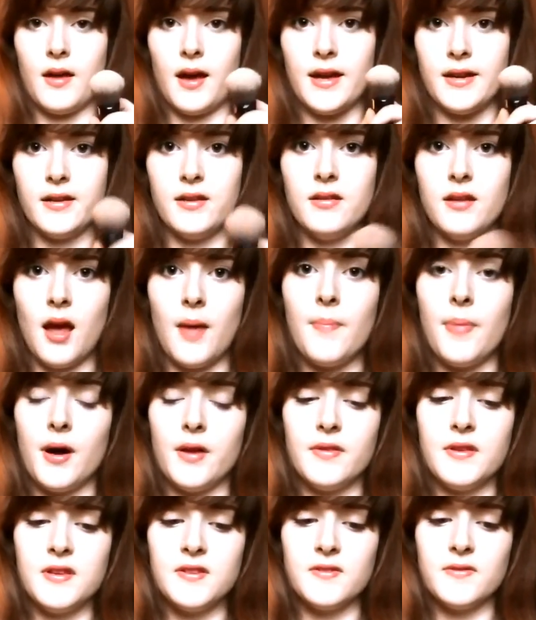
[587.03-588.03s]
I
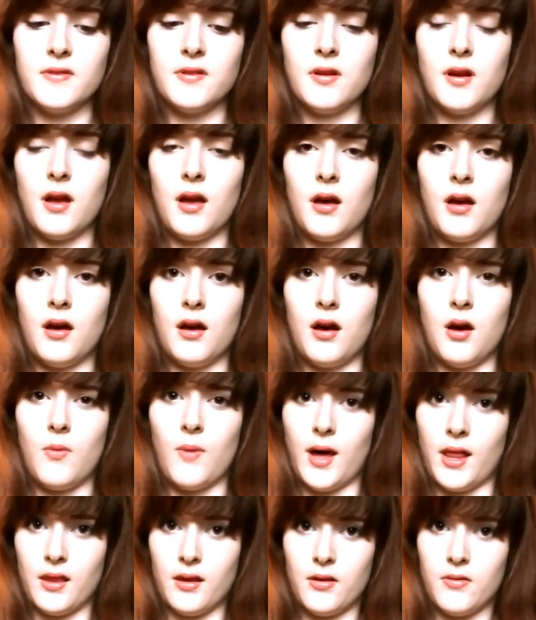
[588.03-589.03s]
bought this for
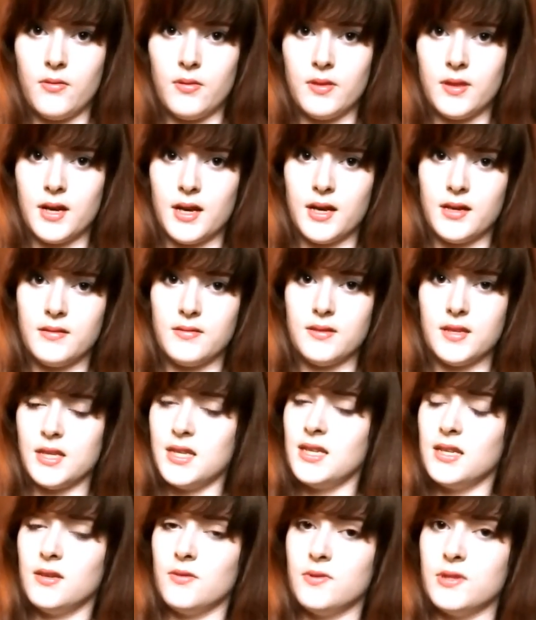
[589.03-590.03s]
a while ago, and then I
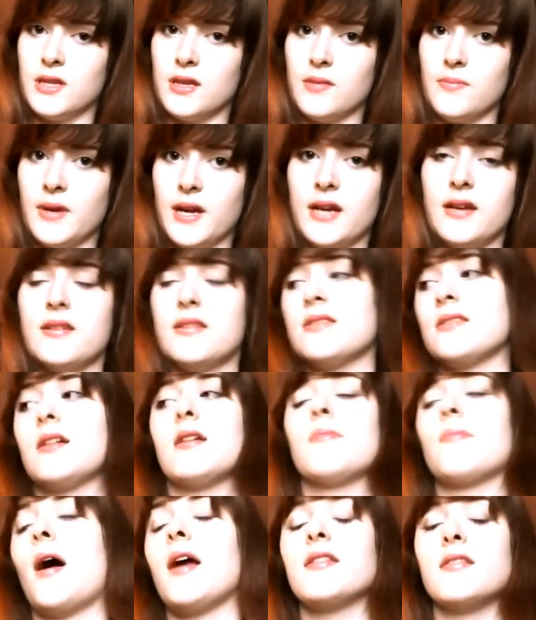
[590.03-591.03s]
didn't use it because
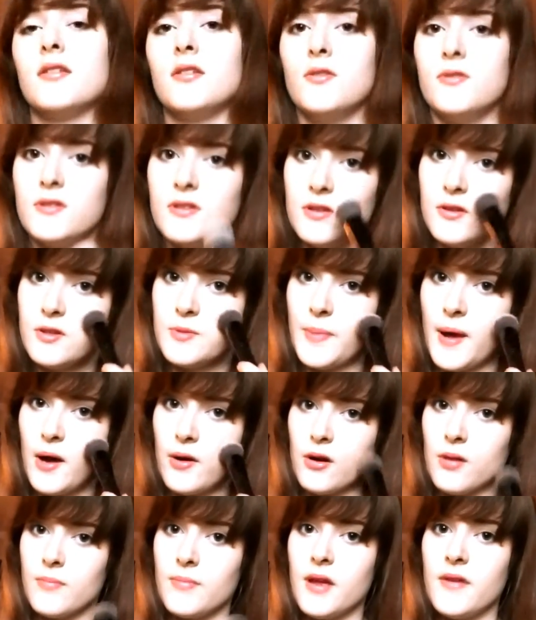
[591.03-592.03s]
I did used to use
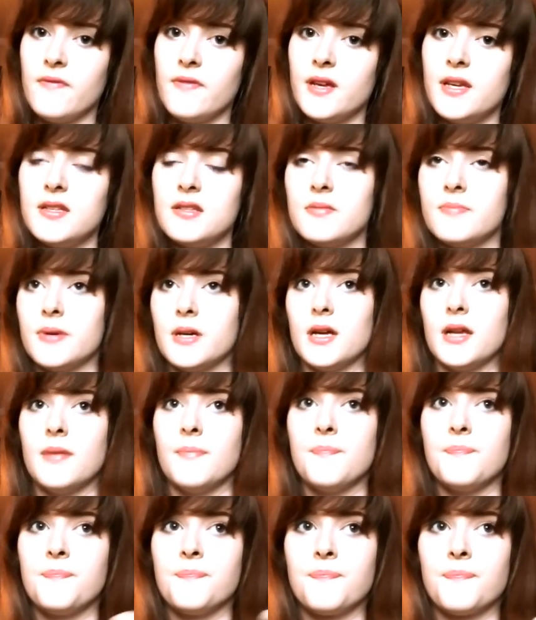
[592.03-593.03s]
powder on my face, but
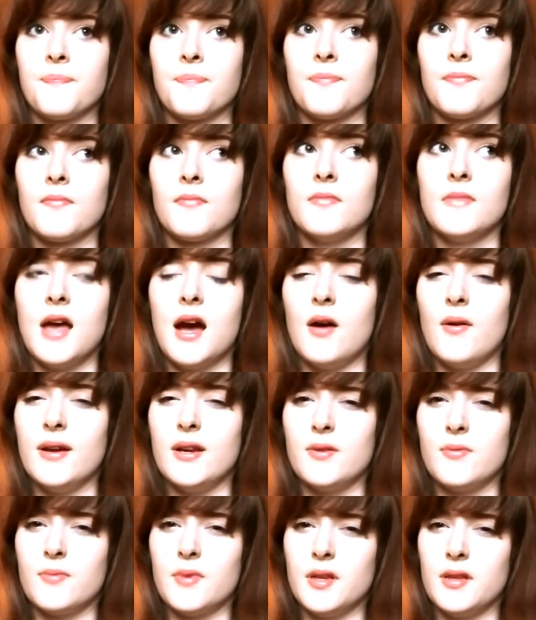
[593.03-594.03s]
now
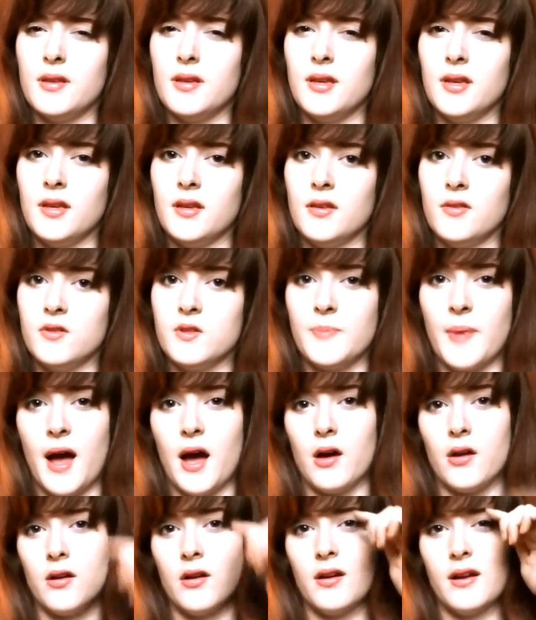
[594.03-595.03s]
I don't really use
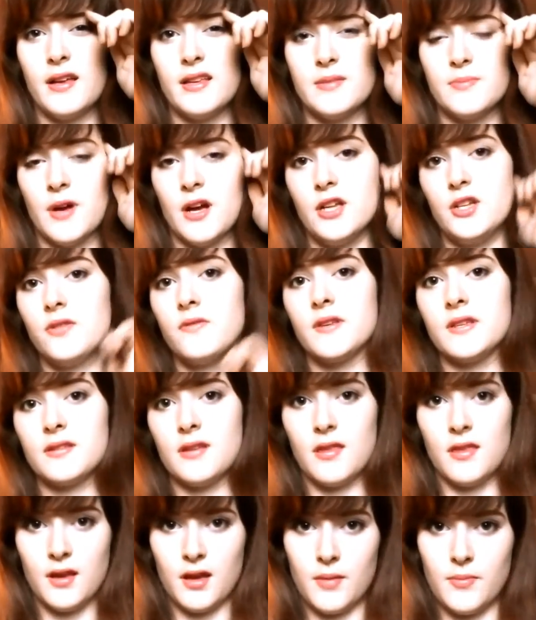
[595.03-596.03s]
powder as much
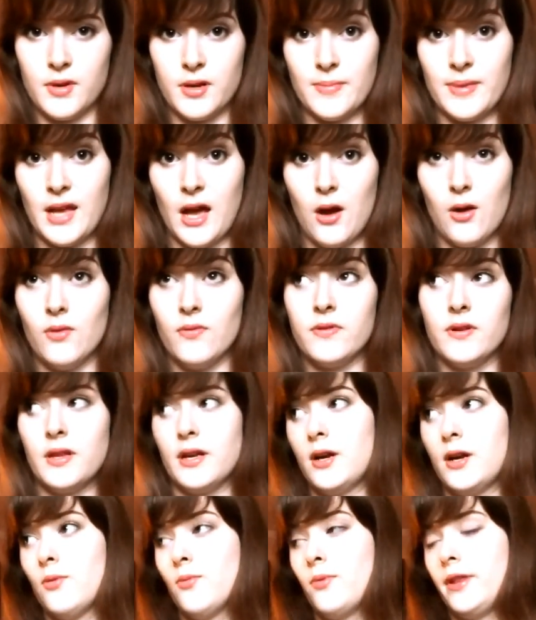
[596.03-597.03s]
unless I think I'm gonna be out for
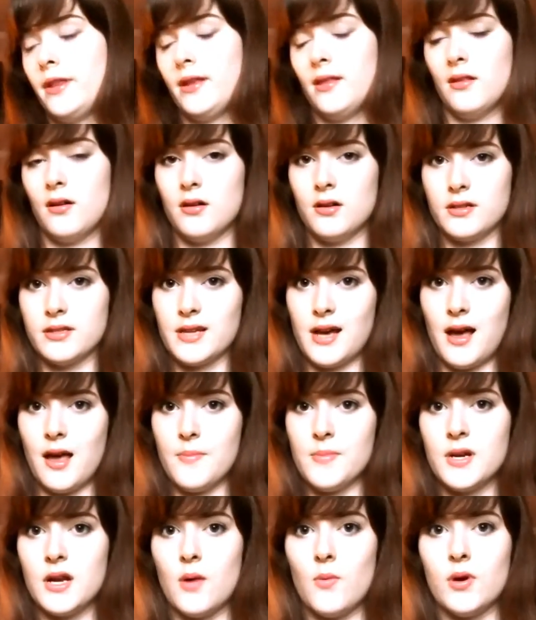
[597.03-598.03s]
like a really long
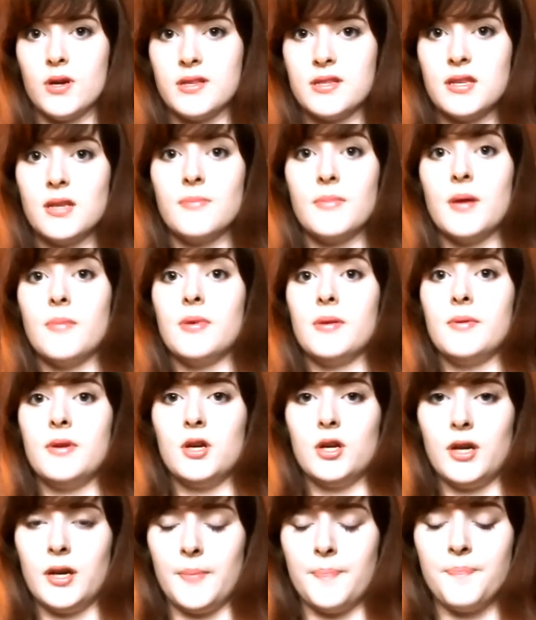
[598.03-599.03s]
time and I want to stick my
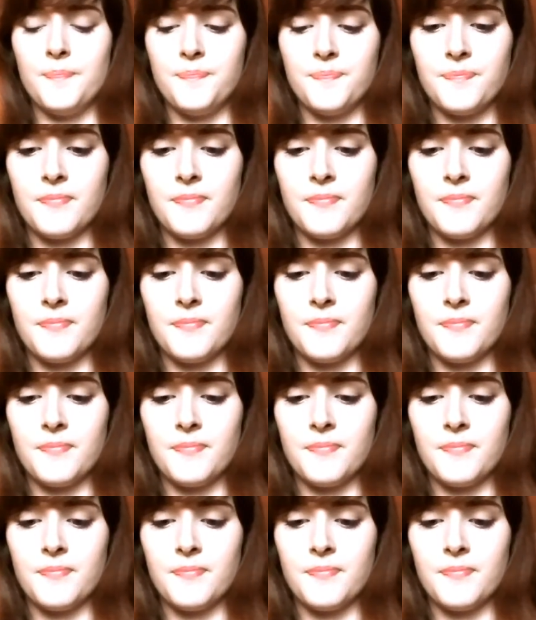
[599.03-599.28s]
BB cream.